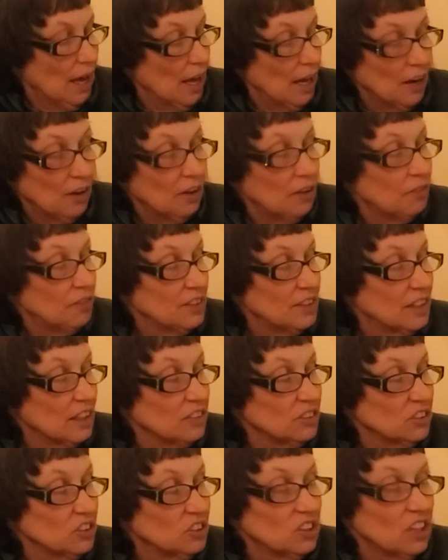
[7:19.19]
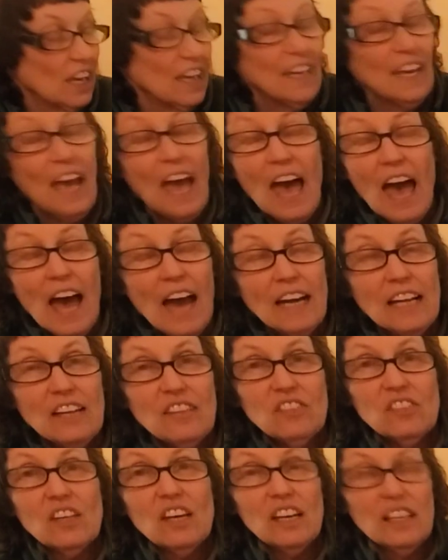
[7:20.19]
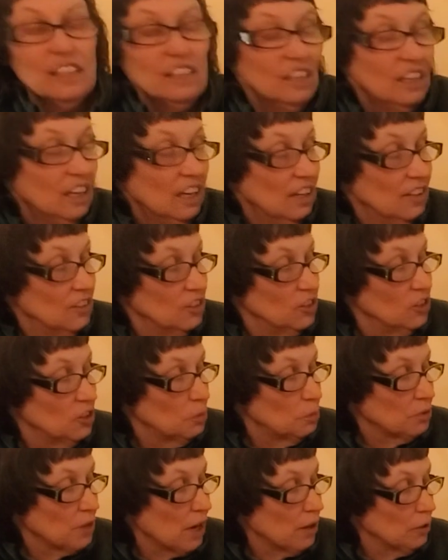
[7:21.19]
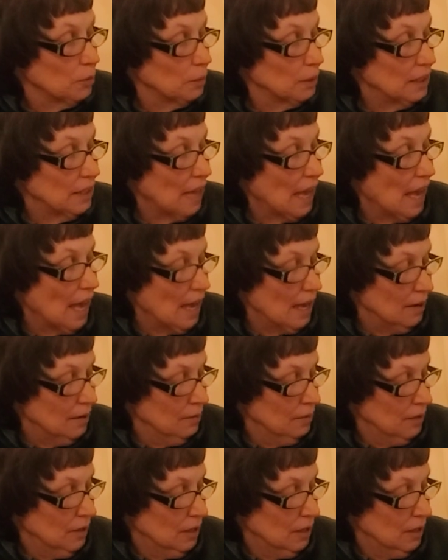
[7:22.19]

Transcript: And then if it doesn't say anything, then you probably can.